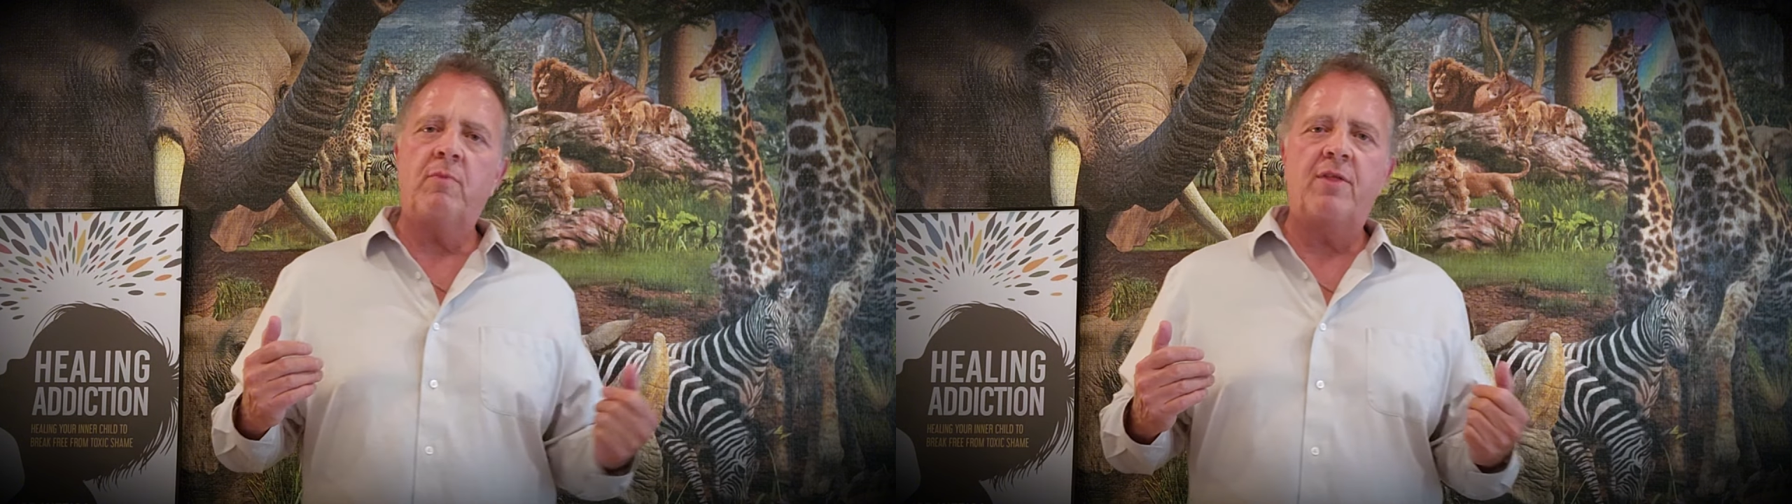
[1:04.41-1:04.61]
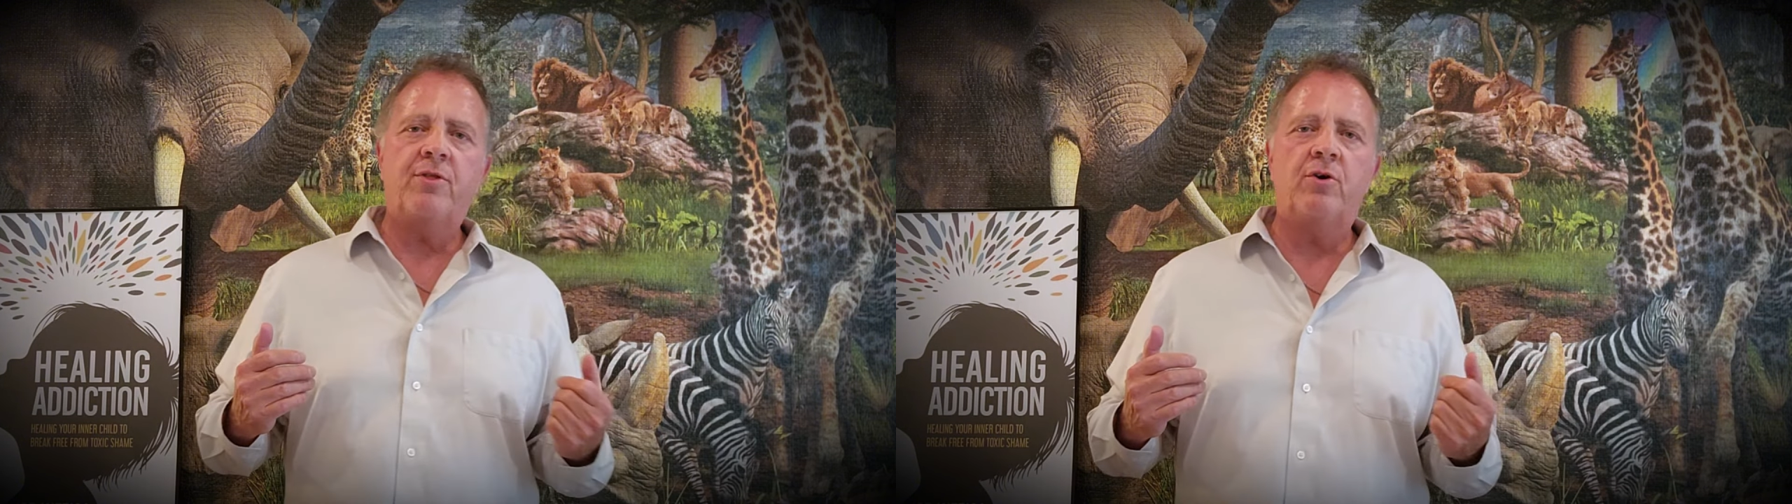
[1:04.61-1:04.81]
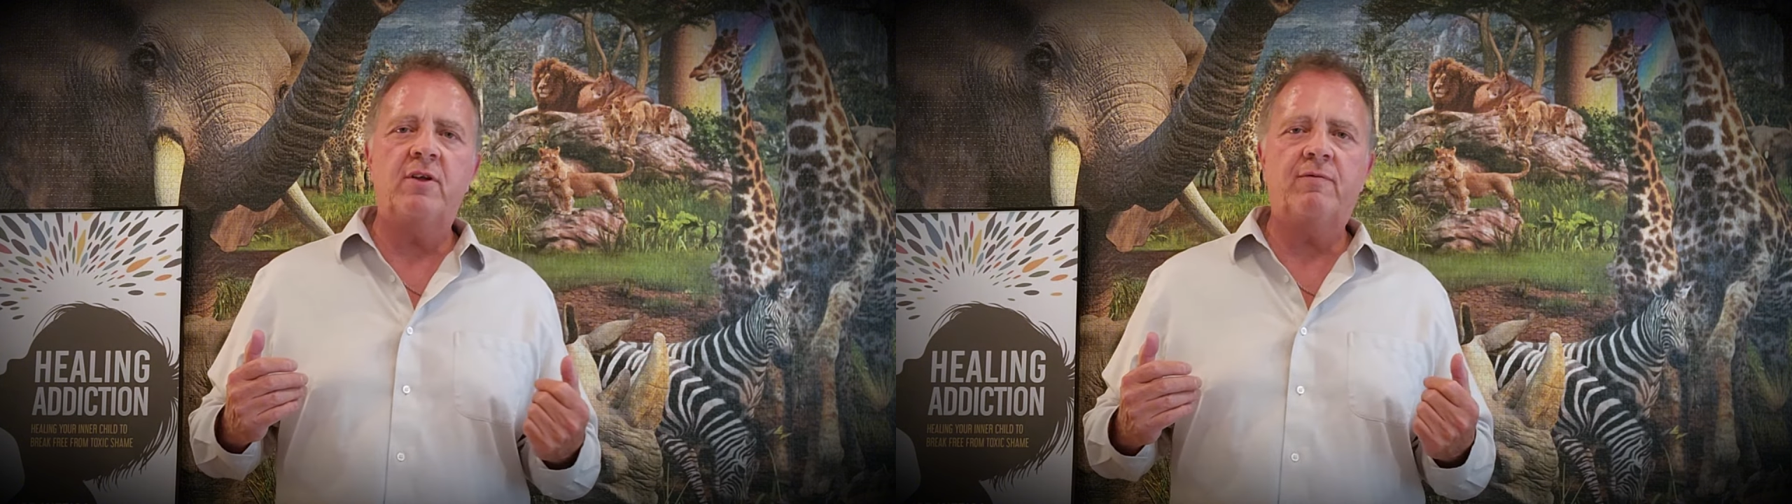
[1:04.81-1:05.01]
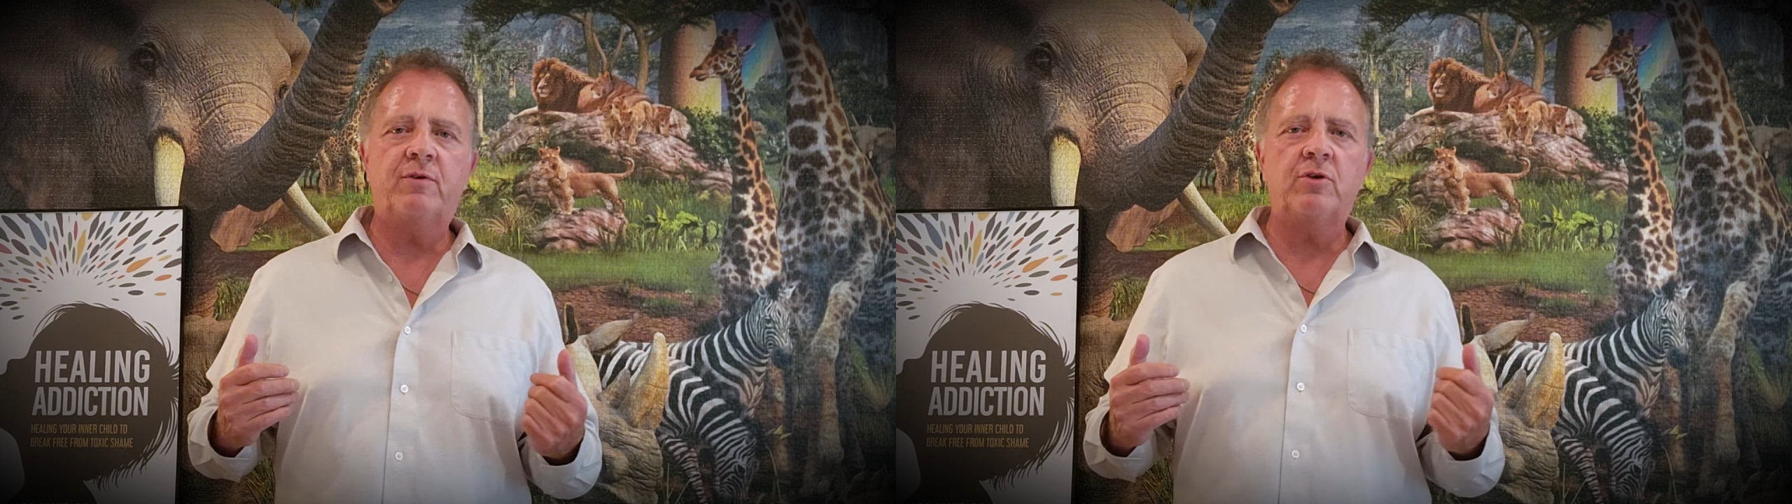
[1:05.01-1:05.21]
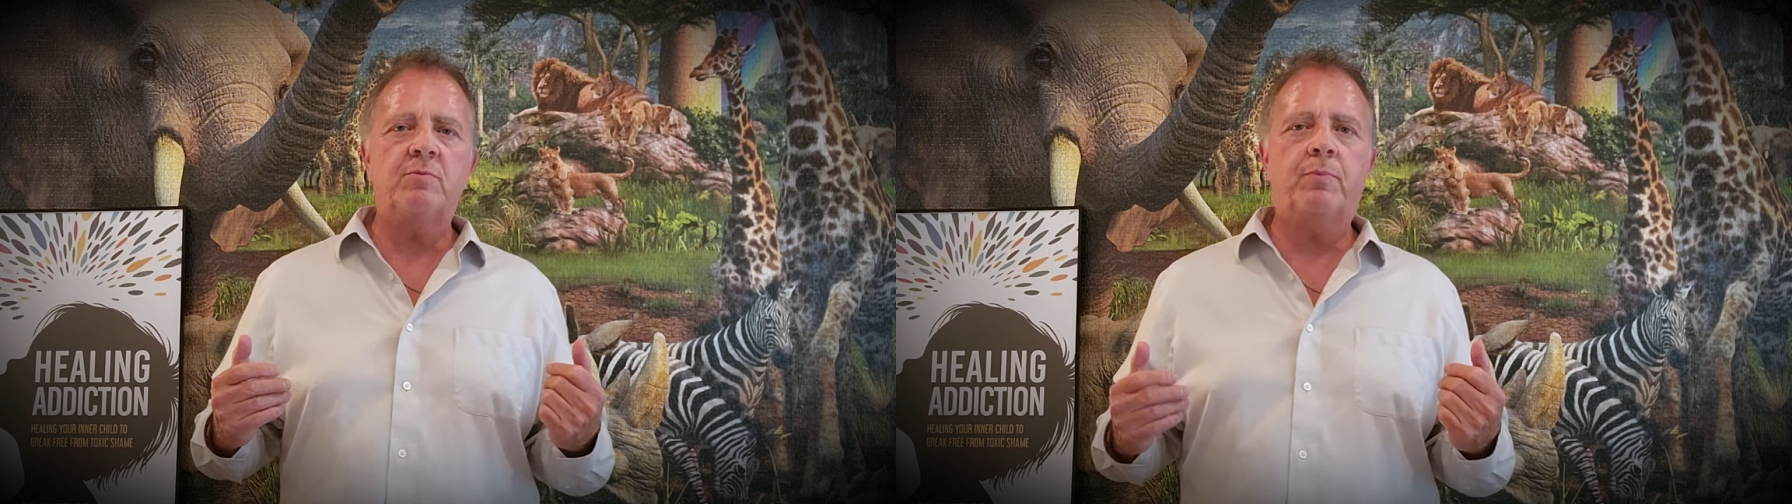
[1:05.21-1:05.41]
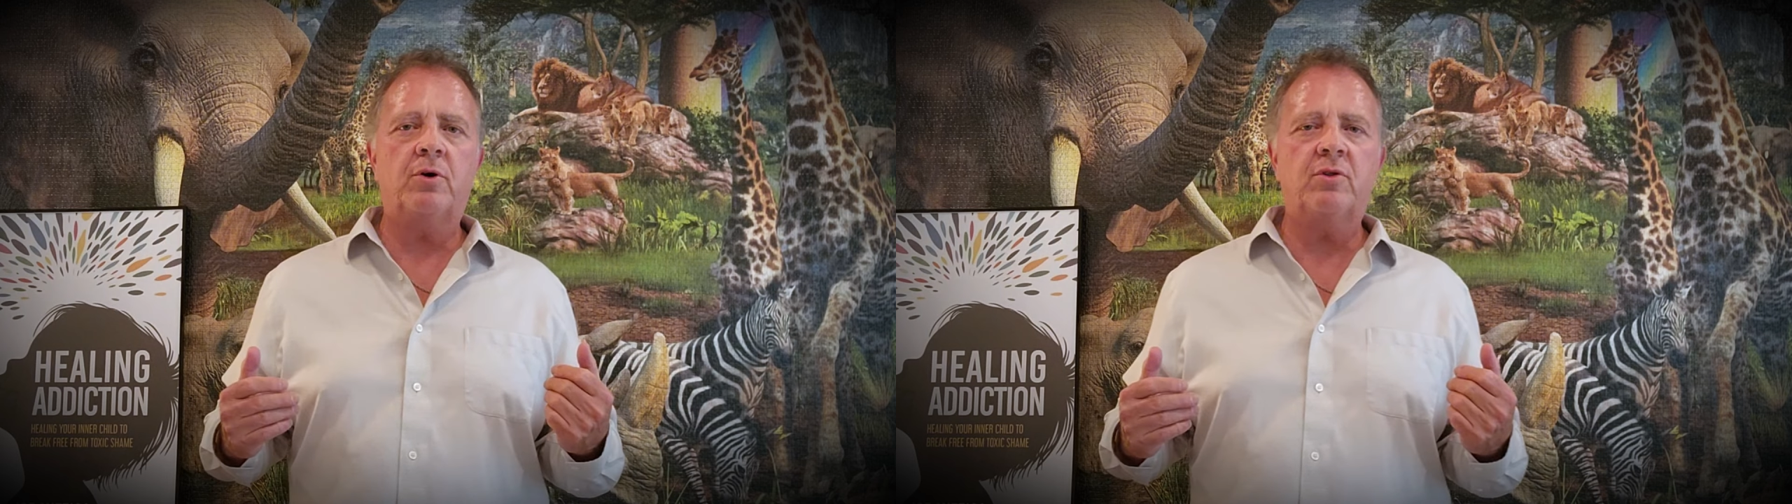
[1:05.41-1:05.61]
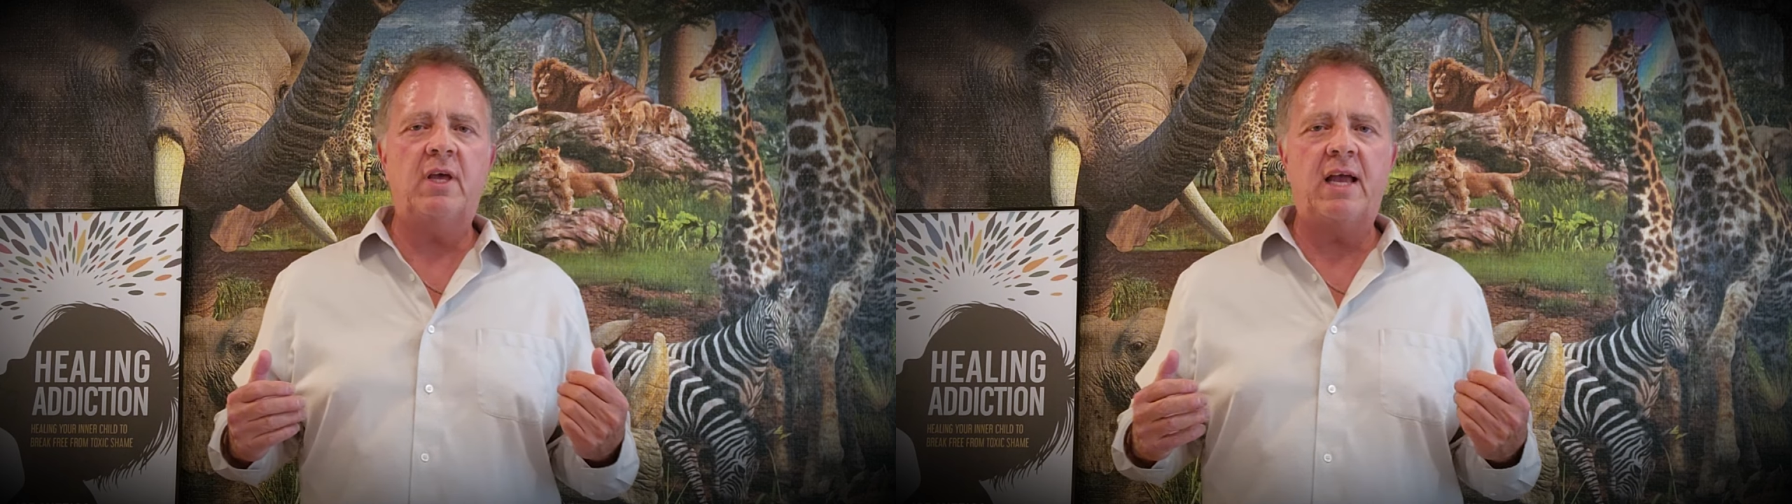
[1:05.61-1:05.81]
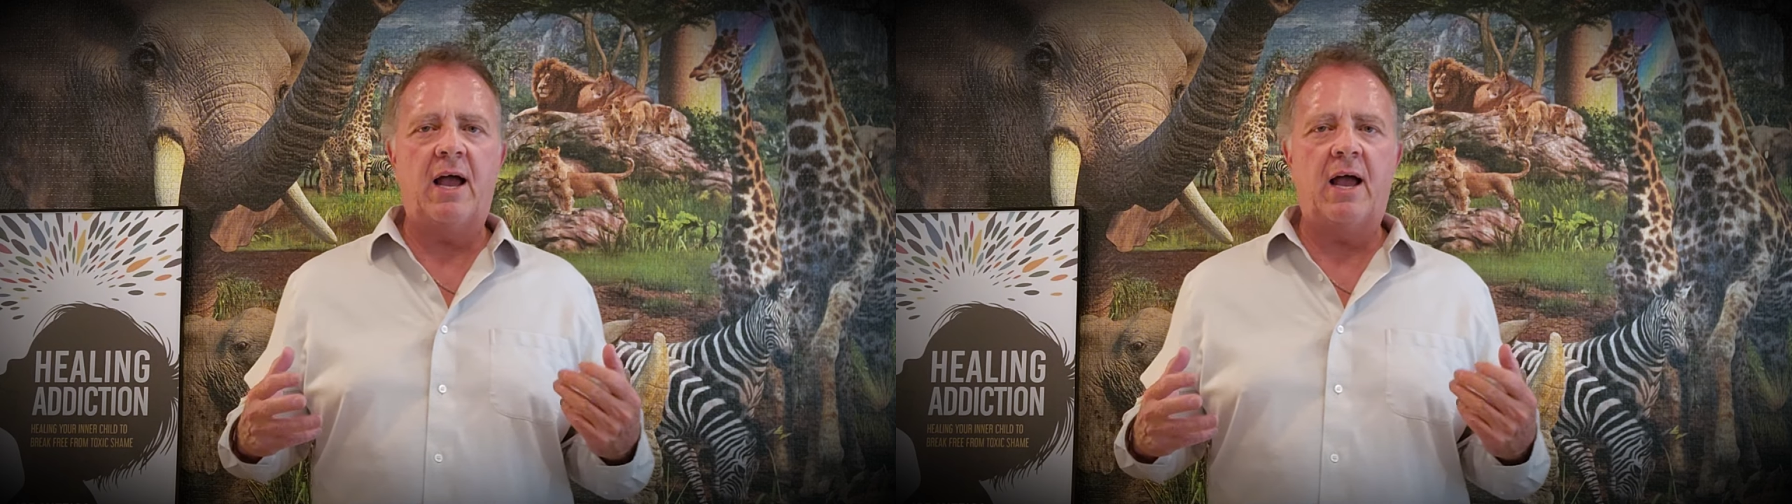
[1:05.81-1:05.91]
my 31st birthday.